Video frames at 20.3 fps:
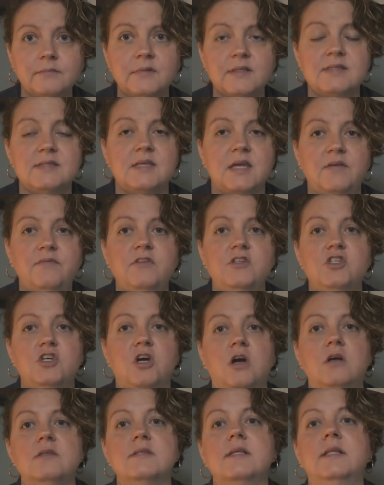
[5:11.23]
Save the
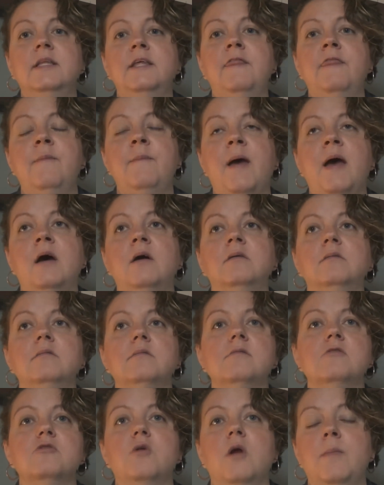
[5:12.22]
jars, clean them
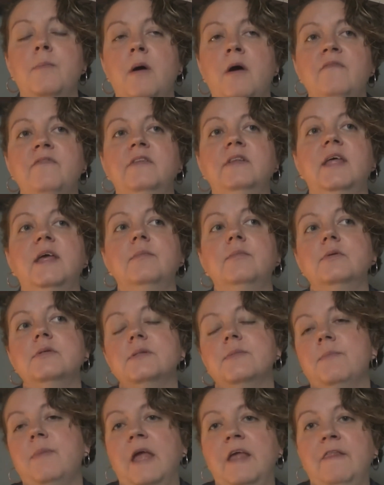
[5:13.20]
out, scrape off the labels,
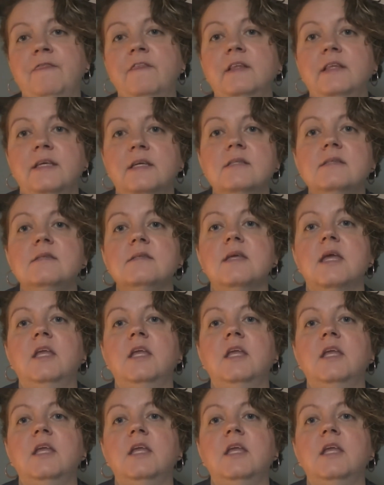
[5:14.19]
and paint the lids.